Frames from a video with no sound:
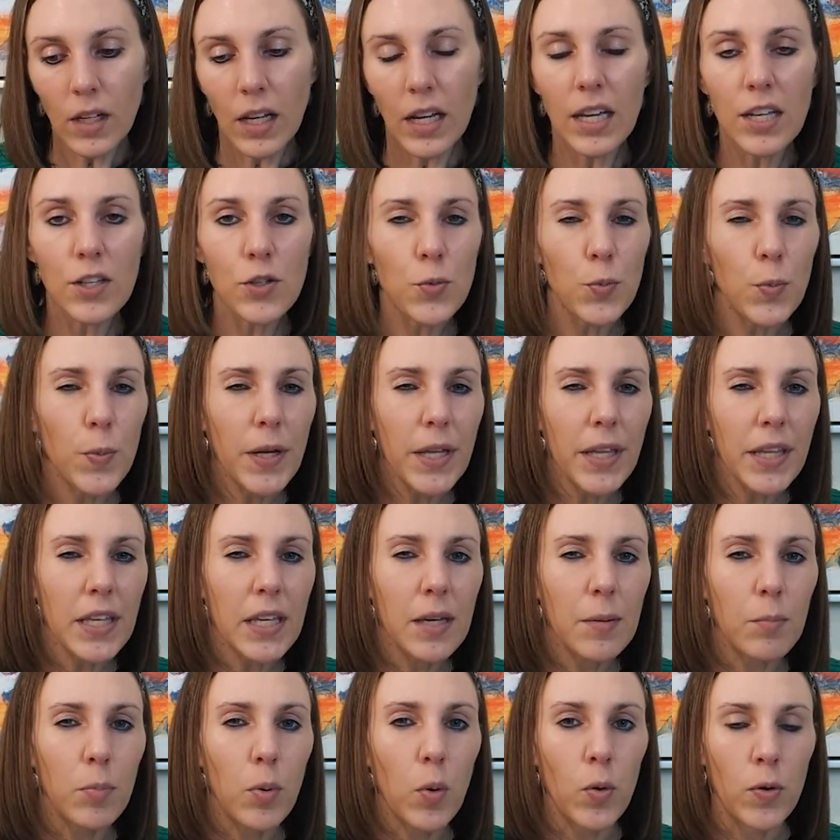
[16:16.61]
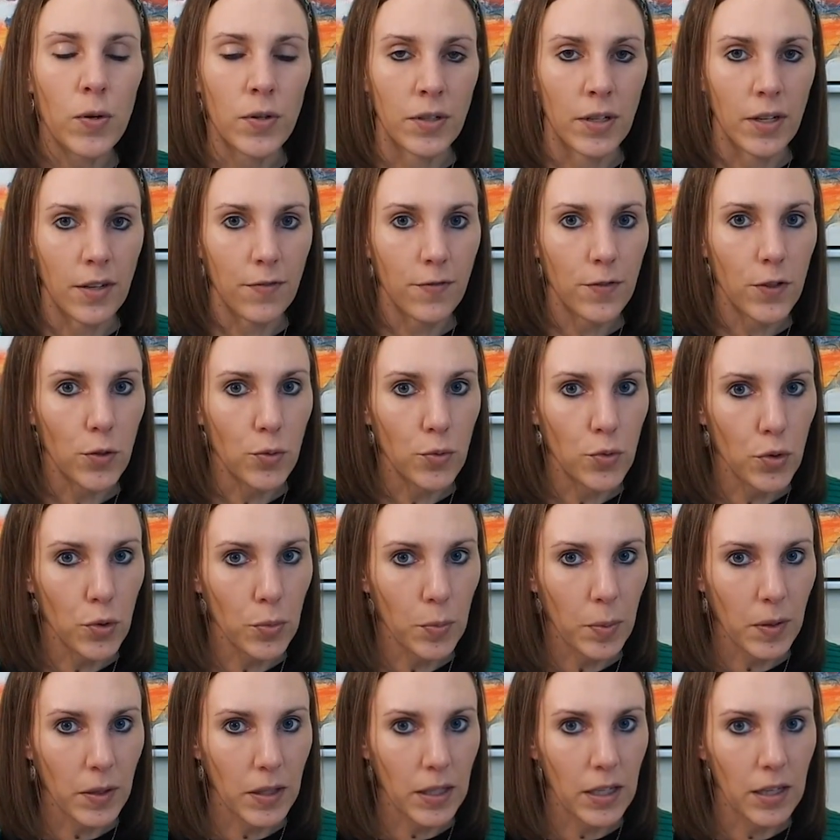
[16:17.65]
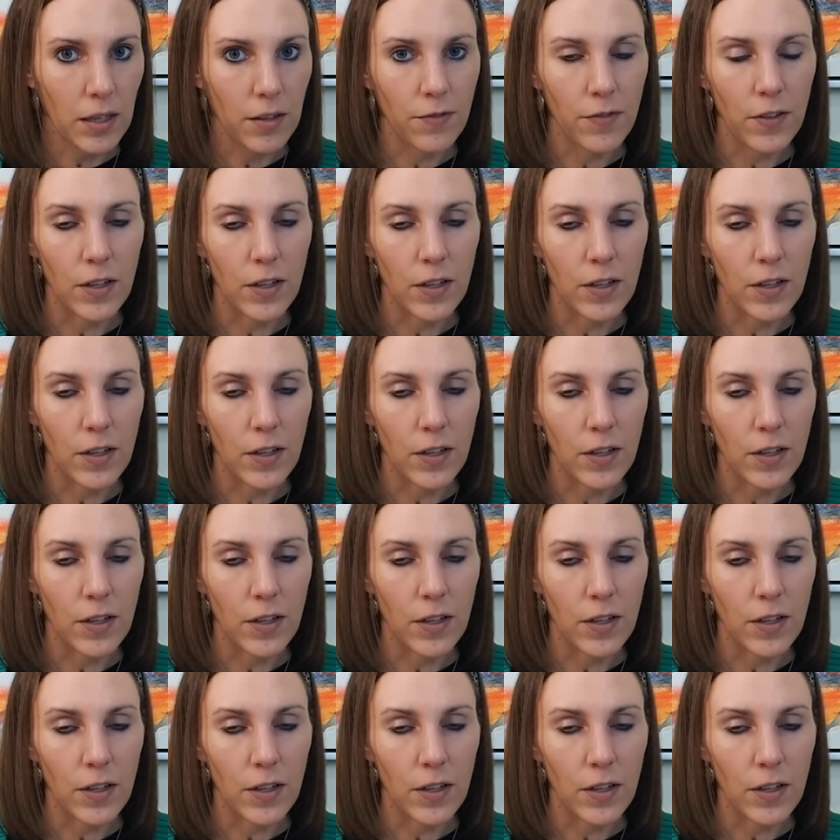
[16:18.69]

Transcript: it's really important if you do believe